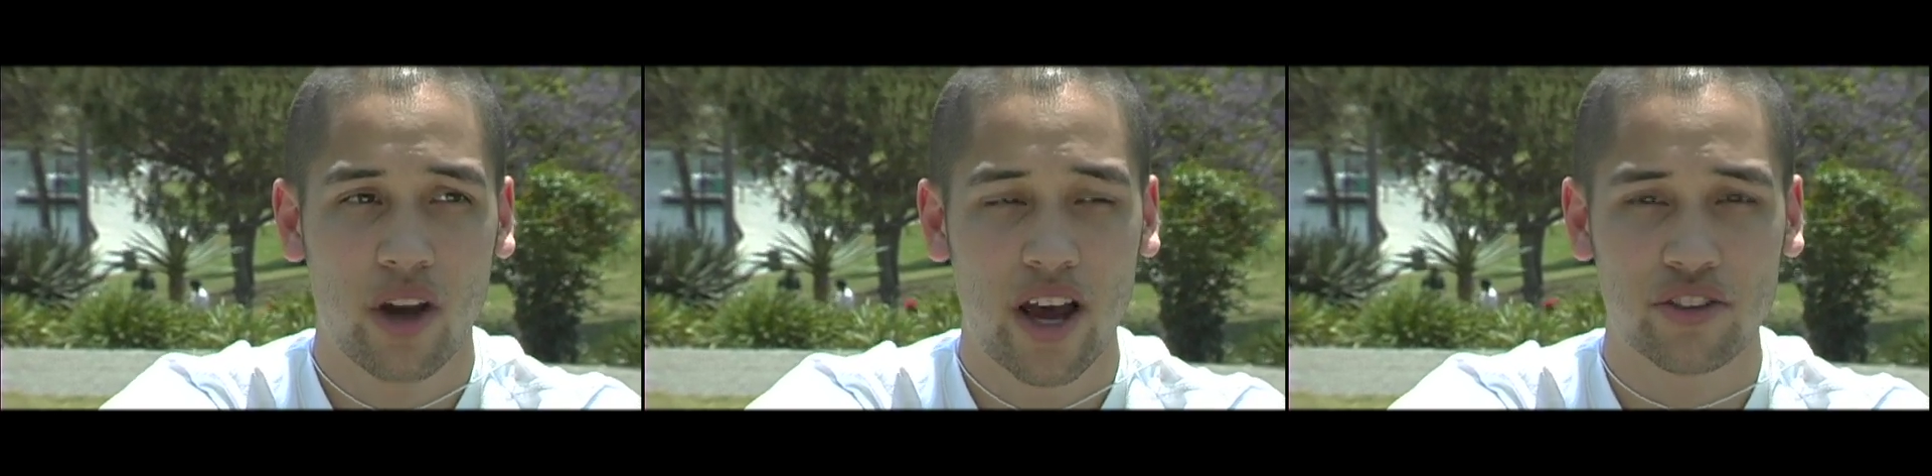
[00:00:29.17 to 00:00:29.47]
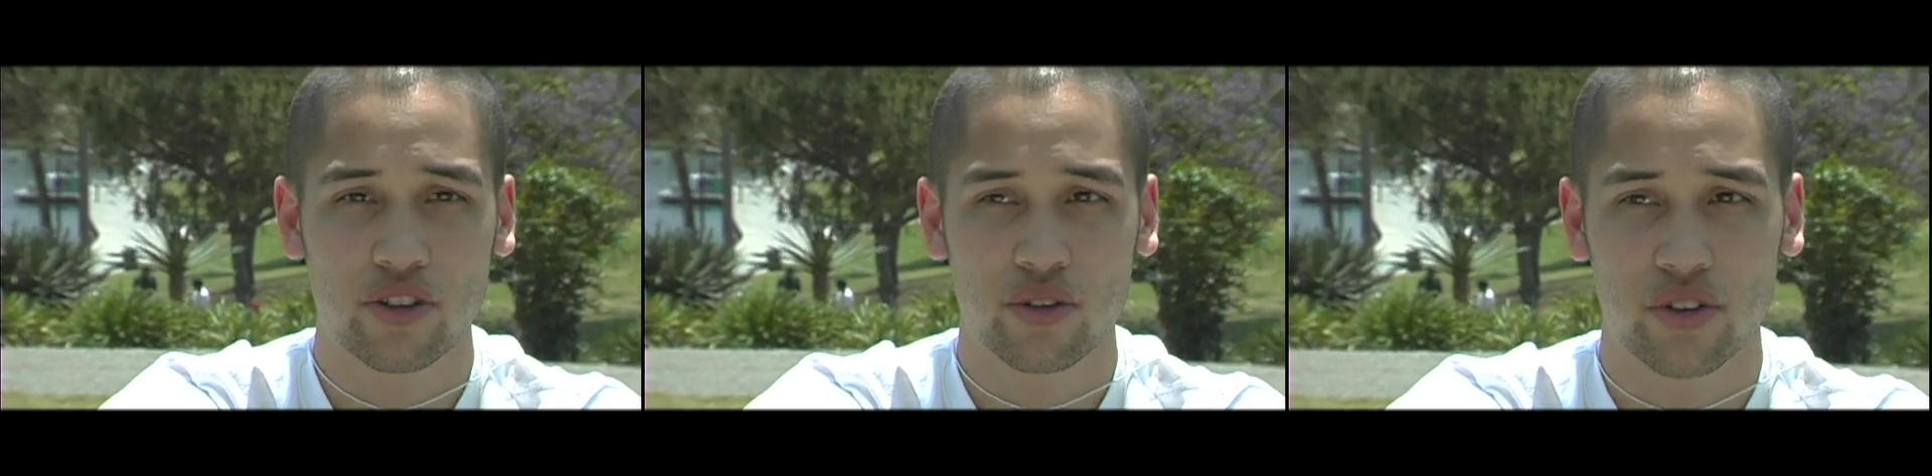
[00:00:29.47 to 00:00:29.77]
as
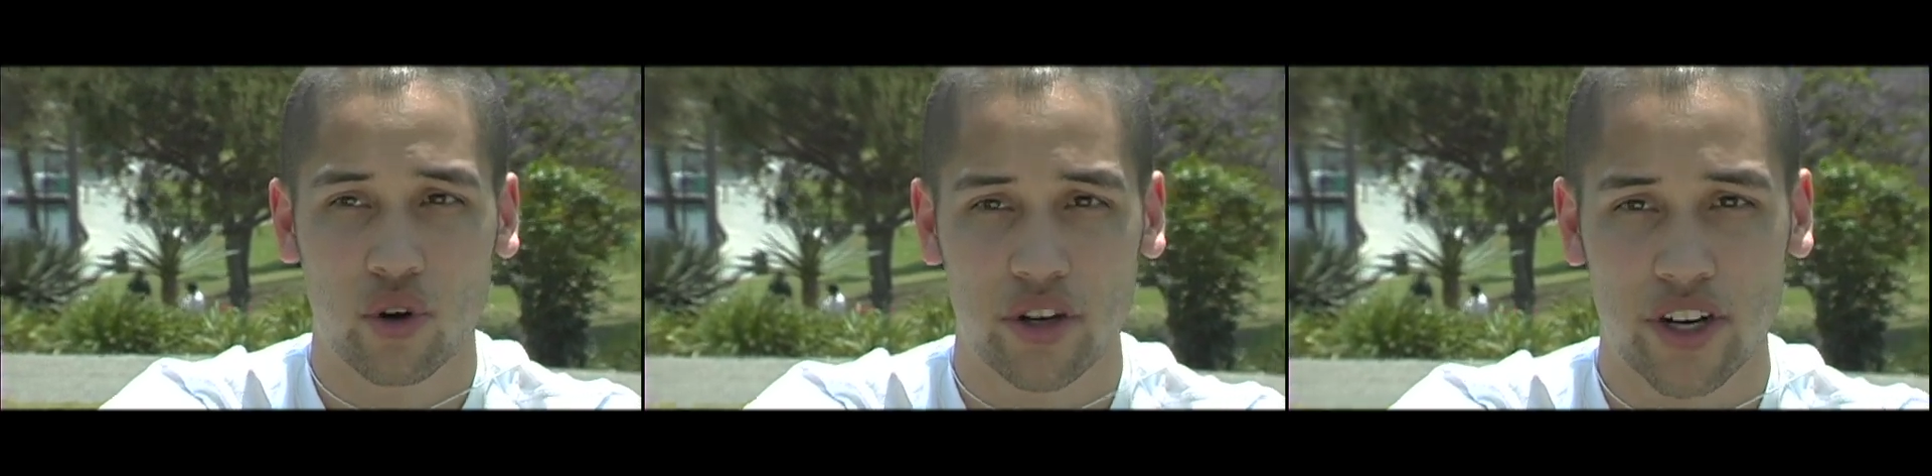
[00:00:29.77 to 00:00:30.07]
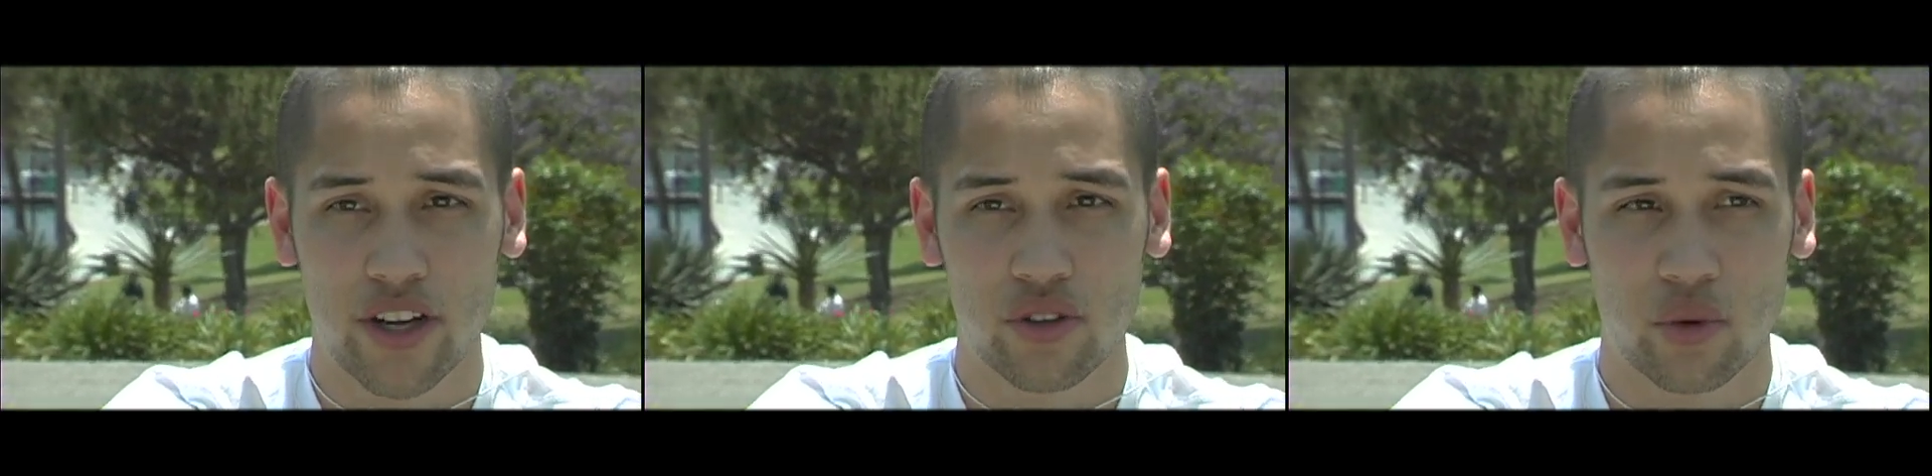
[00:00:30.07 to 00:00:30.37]
a union
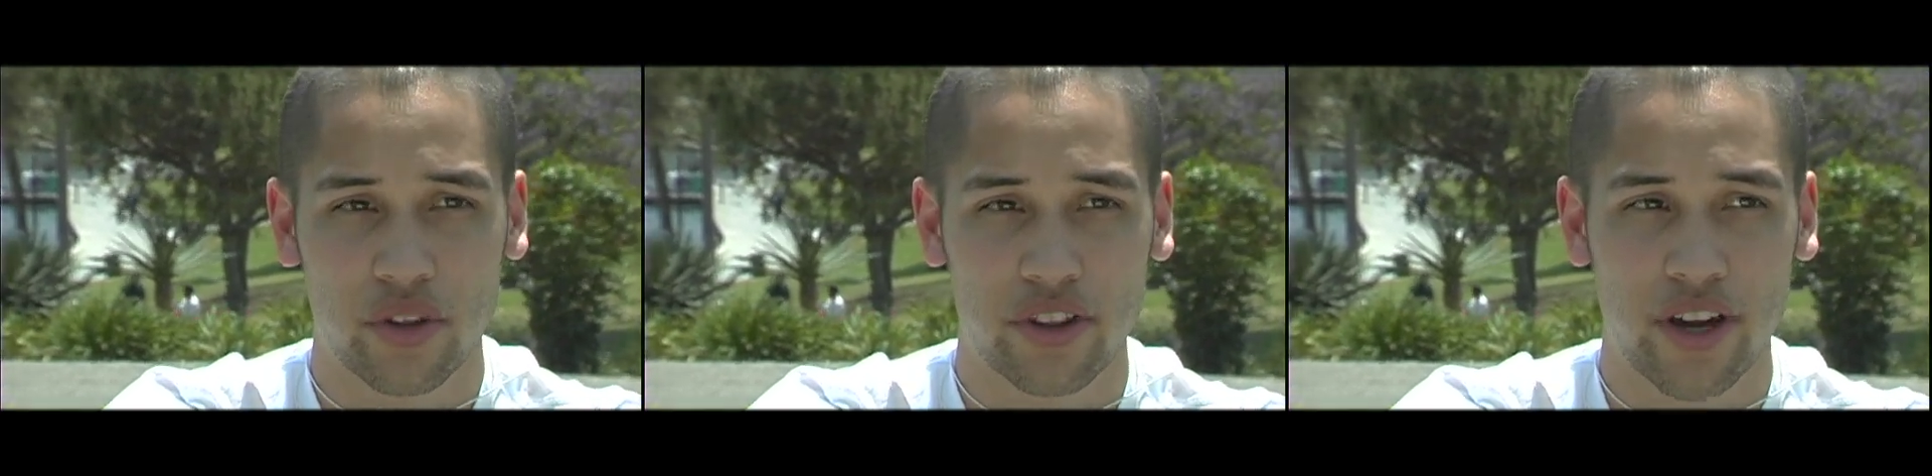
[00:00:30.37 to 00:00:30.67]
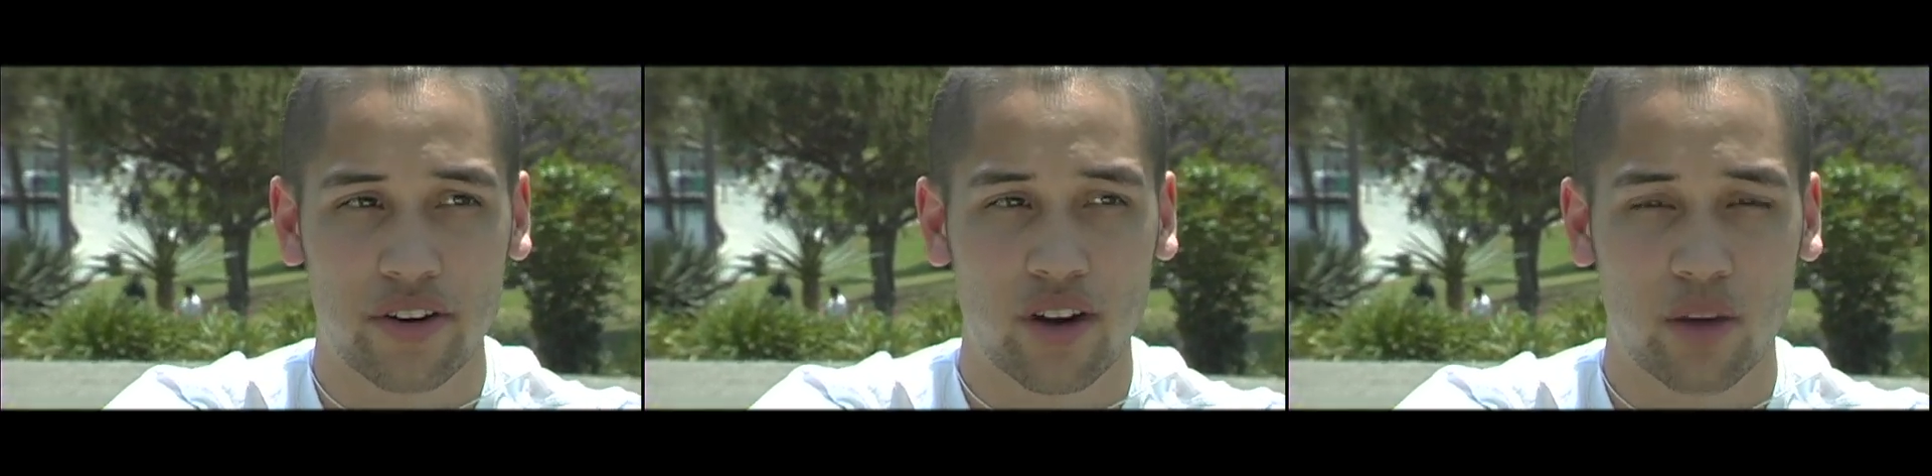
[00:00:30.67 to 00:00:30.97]
organizer, within
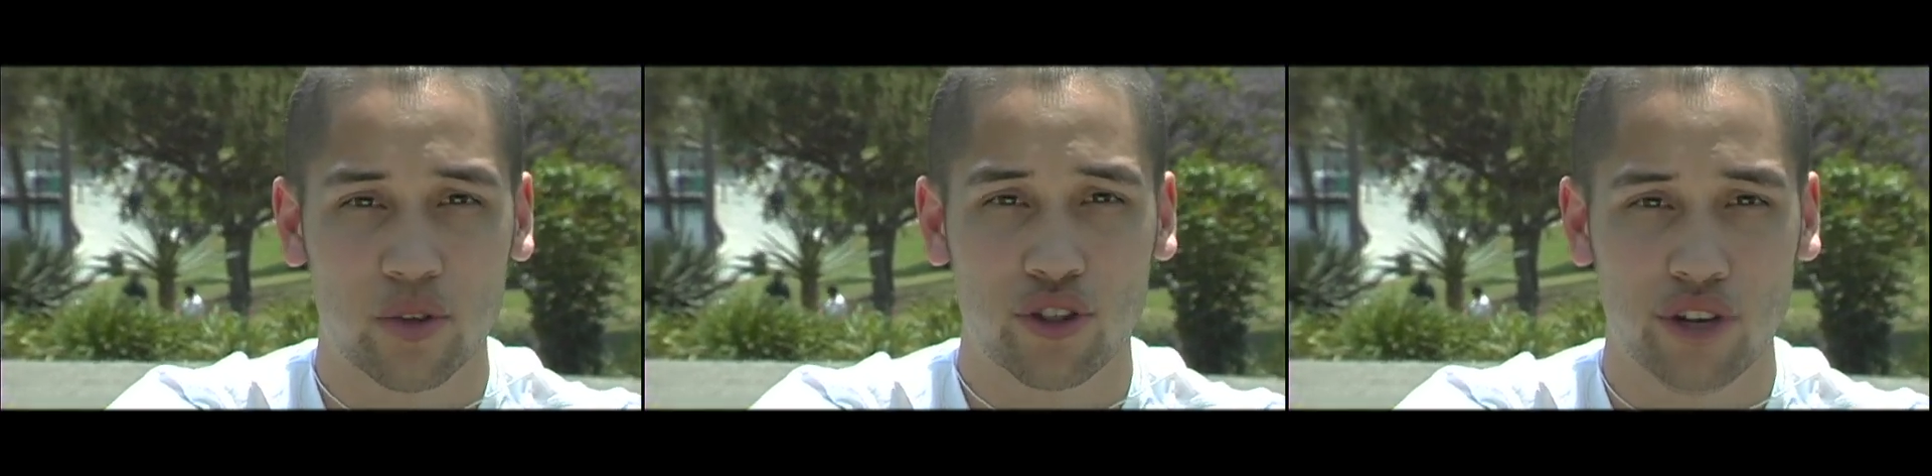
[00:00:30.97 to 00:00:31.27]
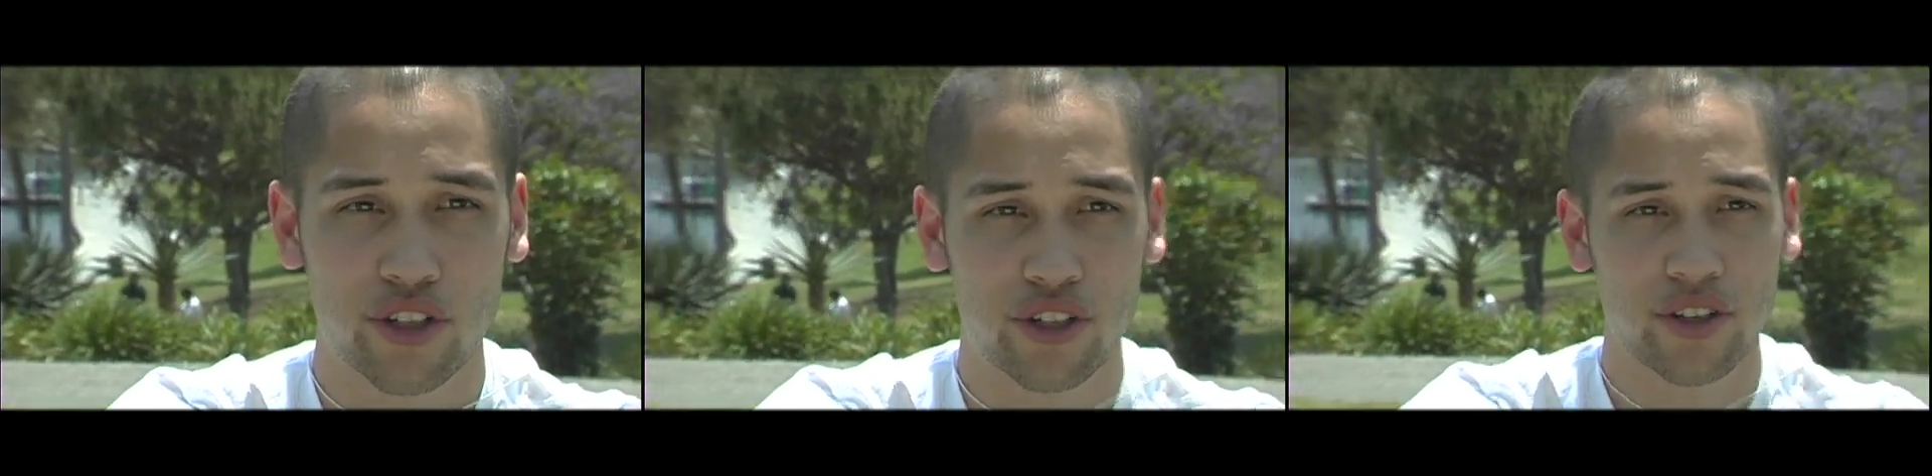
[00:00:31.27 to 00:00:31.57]
that
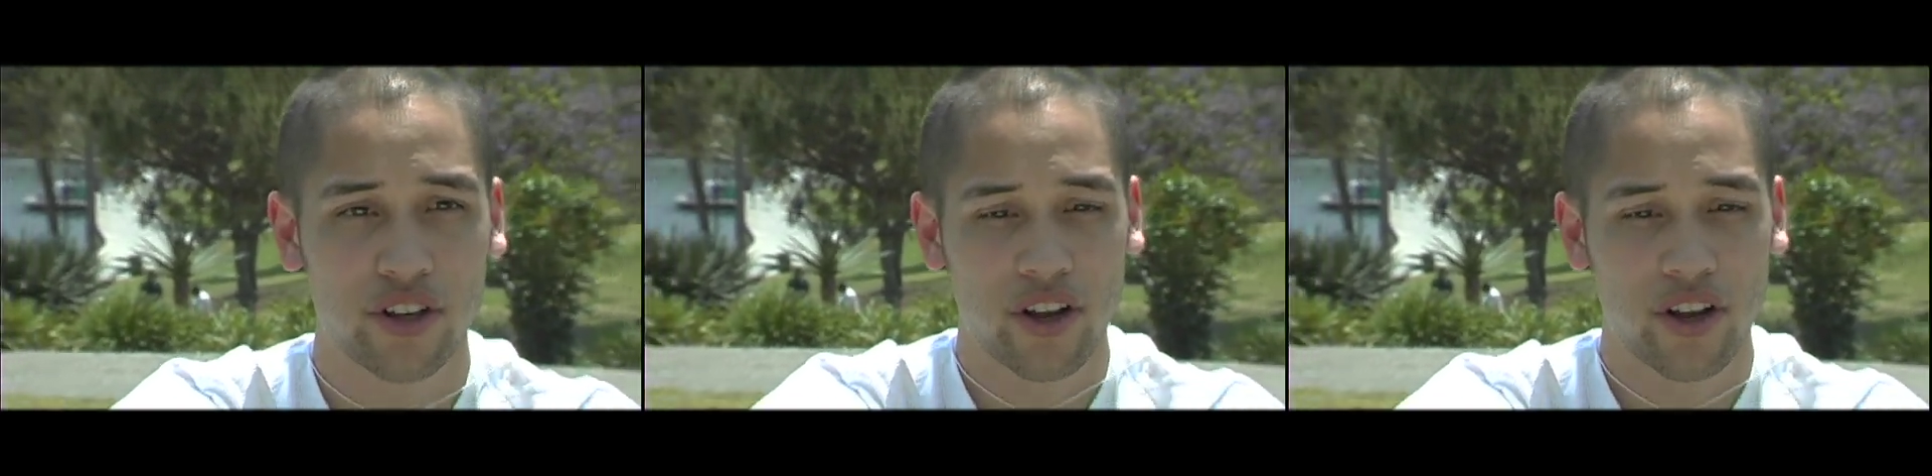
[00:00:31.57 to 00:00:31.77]
structure,